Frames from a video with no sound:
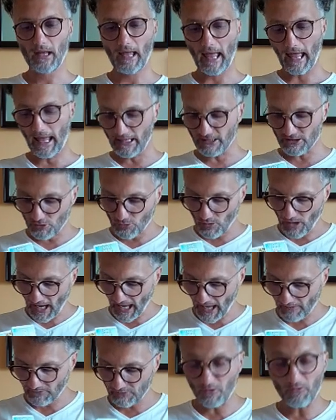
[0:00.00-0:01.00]
and you
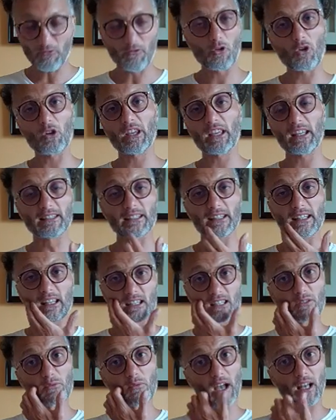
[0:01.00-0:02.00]
have the work ethic
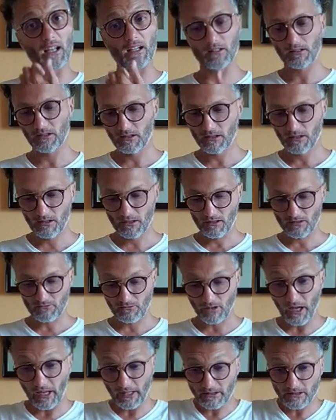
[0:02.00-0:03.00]
as well,
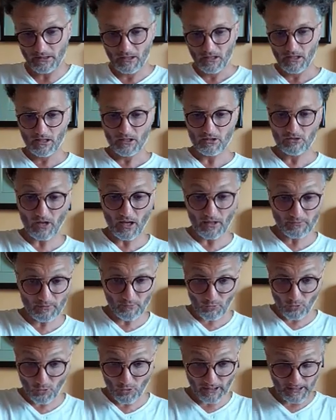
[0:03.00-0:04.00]
right? You have
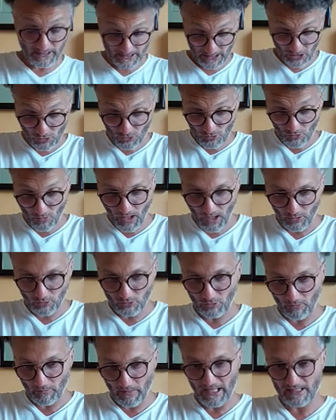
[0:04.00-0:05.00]
the work ethic, you know how
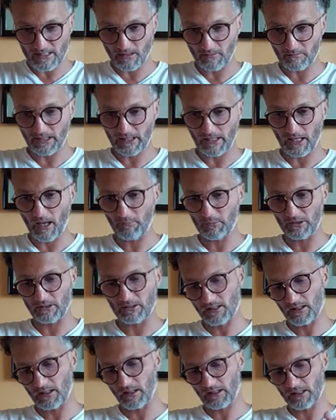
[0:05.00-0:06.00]
to make something happen.
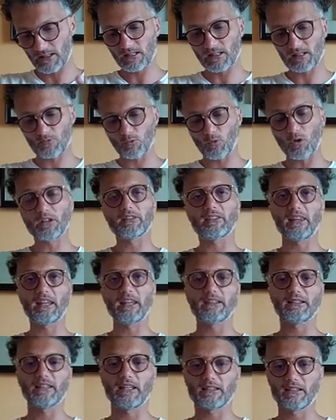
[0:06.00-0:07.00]
It's like, there's one
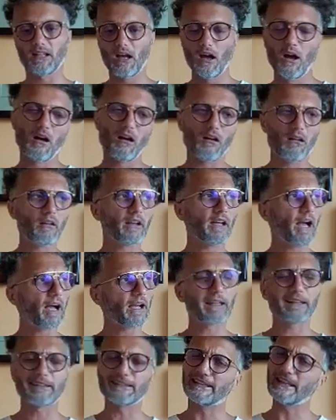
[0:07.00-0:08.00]
thing that, oh yeah, I
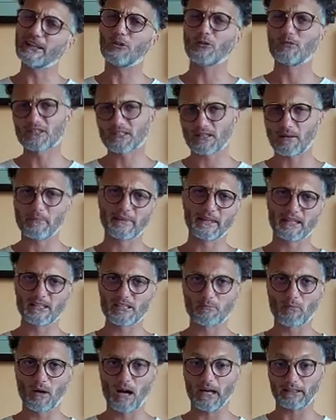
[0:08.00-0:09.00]
can think of something
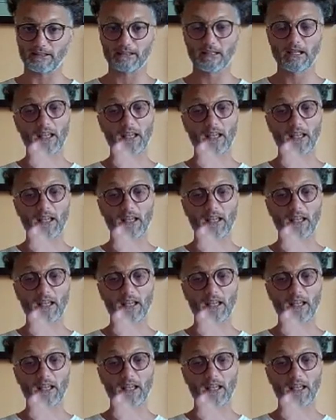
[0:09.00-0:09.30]
smart.